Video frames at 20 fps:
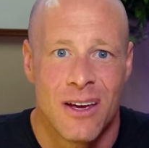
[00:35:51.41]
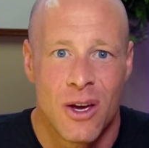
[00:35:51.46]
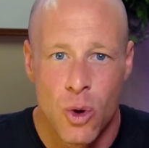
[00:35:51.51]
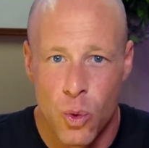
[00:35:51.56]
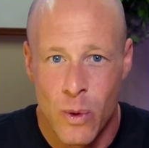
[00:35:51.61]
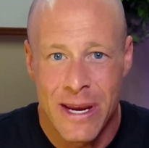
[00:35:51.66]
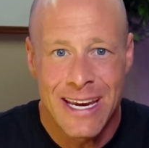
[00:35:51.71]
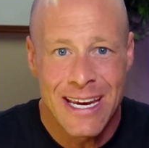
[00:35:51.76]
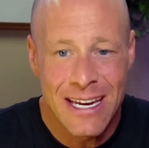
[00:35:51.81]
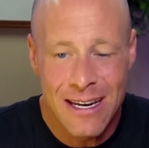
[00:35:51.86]

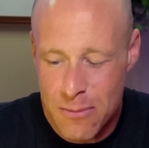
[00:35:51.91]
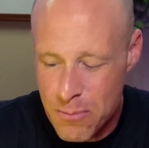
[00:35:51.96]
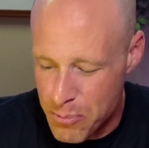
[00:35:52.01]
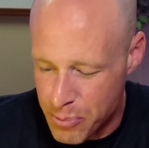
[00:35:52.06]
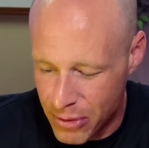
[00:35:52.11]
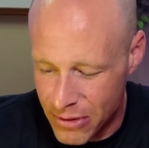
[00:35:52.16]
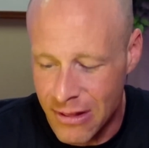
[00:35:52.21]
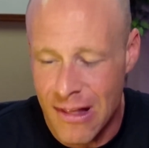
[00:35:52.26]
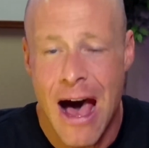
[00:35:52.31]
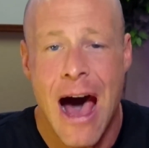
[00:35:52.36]
We can
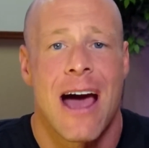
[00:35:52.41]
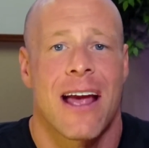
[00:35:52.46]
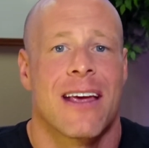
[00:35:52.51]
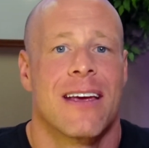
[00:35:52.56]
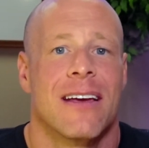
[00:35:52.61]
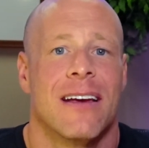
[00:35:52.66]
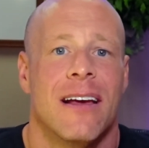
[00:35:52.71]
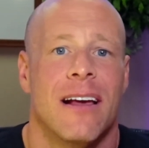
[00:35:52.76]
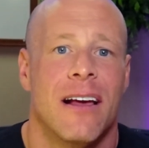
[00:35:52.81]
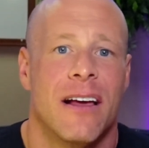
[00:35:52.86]

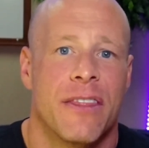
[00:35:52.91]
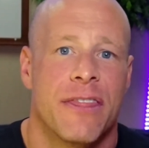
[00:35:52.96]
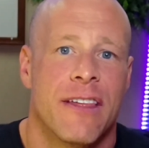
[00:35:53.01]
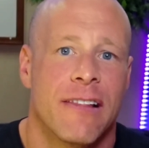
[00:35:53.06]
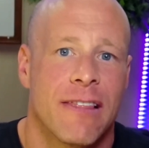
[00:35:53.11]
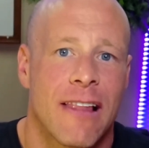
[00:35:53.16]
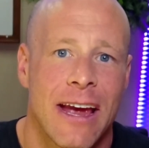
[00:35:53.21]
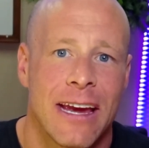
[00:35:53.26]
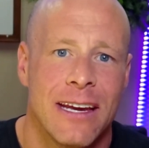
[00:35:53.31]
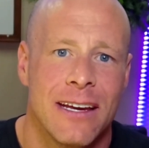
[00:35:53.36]
block the
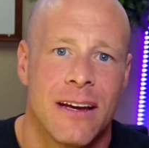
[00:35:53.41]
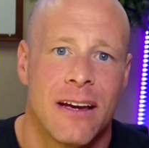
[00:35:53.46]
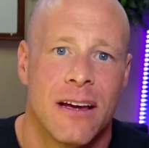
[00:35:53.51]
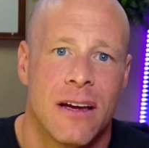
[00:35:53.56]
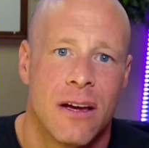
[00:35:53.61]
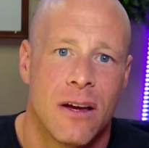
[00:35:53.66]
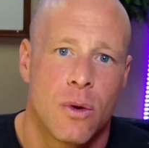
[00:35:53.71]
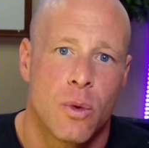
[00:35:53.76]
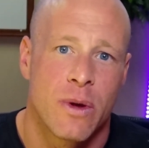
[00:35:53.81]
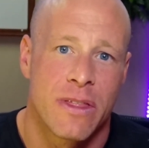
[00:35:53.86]
light
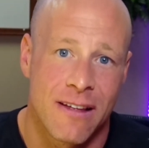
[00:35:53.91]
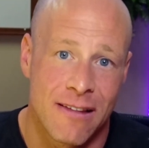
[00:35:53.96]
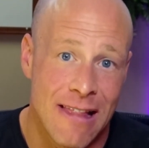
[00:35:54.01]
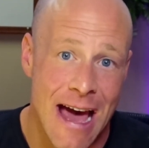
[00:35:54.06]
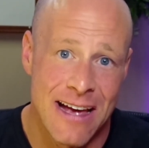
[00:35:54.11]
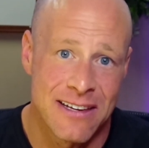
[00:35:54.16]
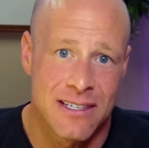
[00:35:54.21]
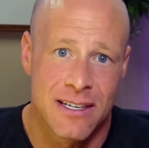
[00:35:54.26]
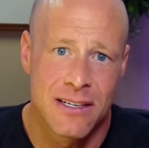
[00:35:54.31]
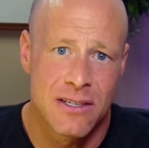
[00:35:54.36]
with
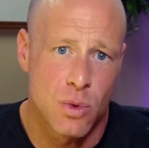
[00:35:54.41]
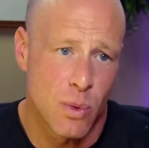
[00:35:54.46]
glasses.